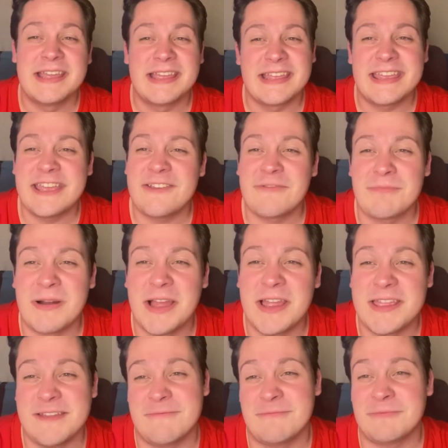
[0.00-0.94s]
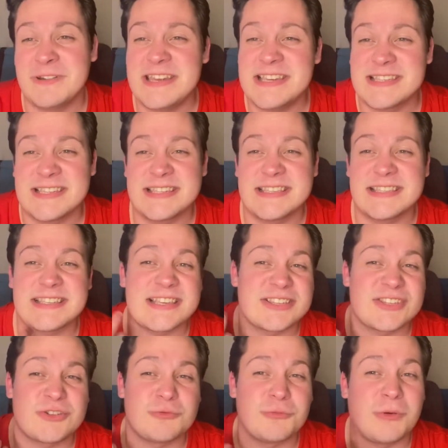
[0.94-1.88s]
give my reasons
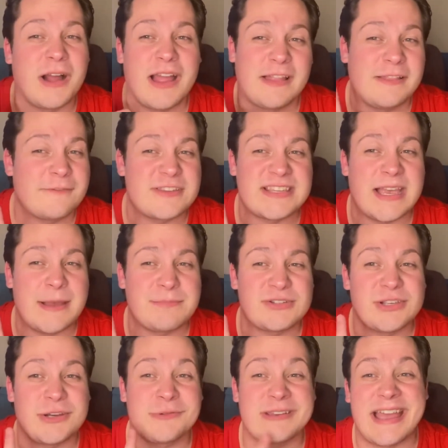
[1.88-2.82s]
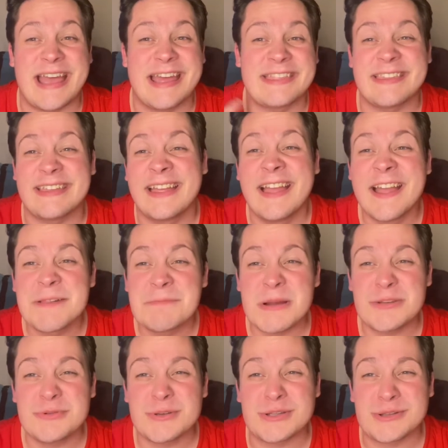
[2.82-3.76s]
as to why I love this episode, and the
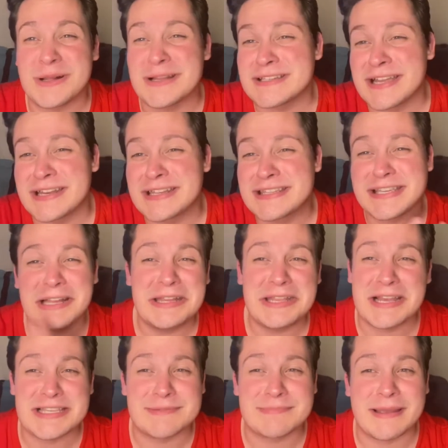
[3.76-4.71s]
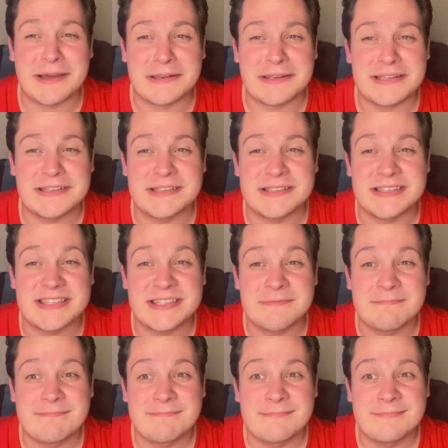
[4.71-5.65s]
best way to do that is kind of tell you guys about it, because,
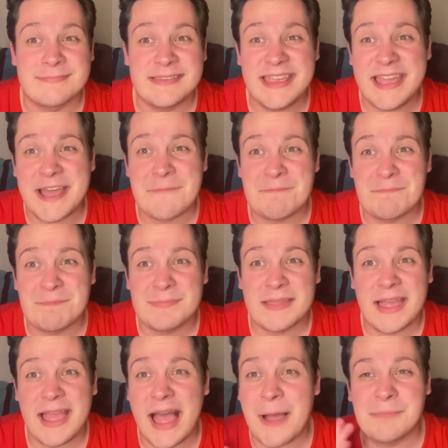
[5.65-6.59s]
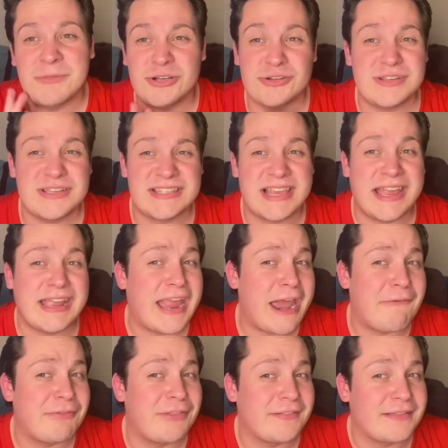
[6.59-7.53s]
yeah, I'm literally saying
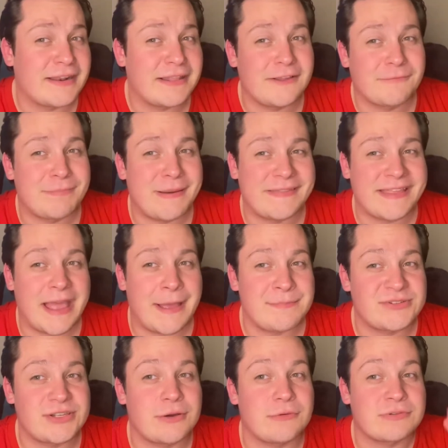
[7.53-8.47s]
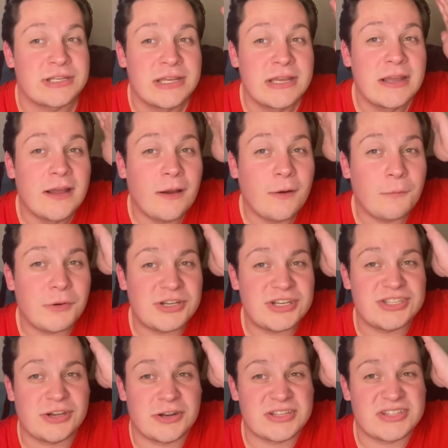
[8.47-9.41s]
everything that I love about the episode, which
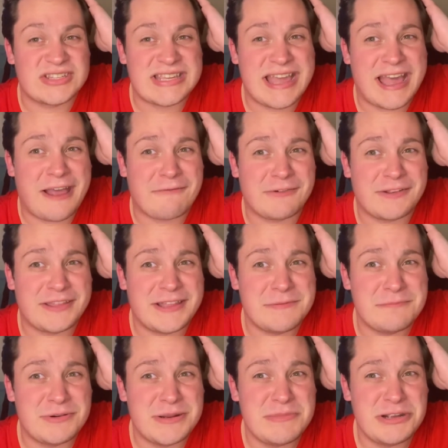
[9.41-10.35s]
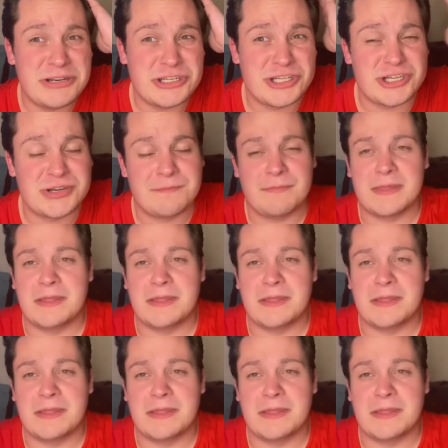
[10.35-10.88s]
is honestly everything, pretty much,